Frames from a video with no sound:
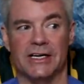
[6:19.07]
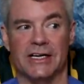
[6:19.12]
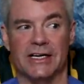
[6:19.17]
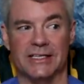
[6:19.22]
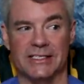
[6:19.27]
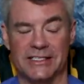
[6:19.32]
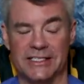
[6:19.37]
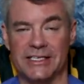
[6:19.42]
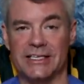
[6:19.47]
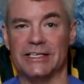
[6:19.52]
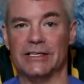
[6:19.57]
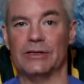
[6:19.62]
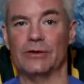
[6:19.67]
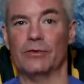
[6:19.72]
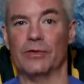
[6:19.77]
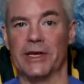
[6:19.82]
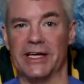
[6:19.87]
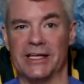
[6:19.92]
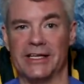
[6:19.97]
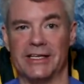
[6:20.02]
until
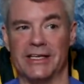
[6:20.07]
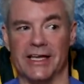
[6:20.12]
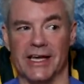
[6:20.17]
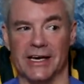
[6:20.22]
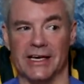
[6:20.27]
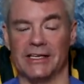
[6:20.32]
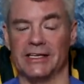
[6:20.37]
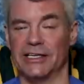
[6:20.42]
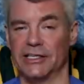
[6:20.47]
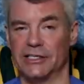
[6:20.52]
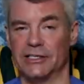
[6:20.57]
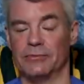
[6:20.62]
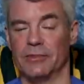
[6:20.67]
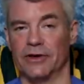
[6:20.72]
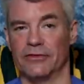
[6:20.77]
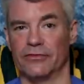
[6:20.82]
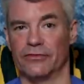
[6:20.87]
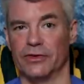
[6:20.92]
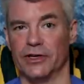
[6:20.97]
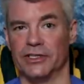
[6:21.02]
we get at least
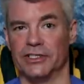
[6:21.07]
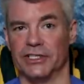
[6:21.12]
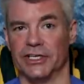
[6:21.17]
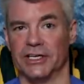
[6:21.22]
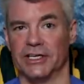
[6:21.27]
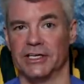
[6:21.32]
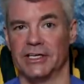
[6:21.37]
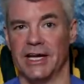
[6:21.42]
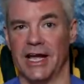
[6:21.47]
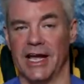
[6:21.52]
above freezing.